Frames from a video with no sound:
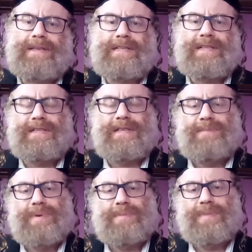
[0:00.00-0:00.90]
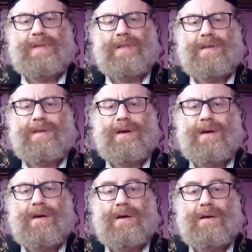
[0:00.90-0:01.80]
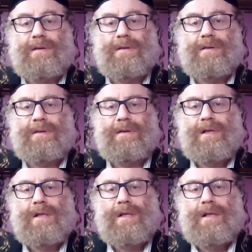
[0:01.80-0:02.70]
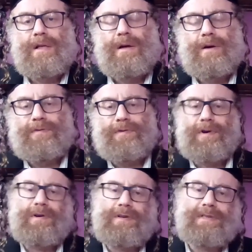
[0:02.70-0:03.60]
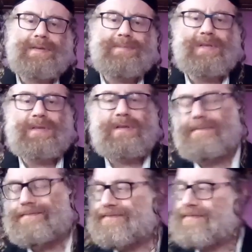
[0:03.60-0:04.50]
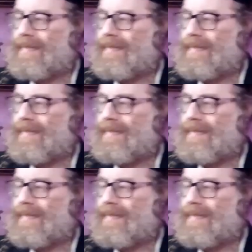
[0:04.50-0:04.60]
Is it a deeper meaning? Uh, of course, I mean, uh,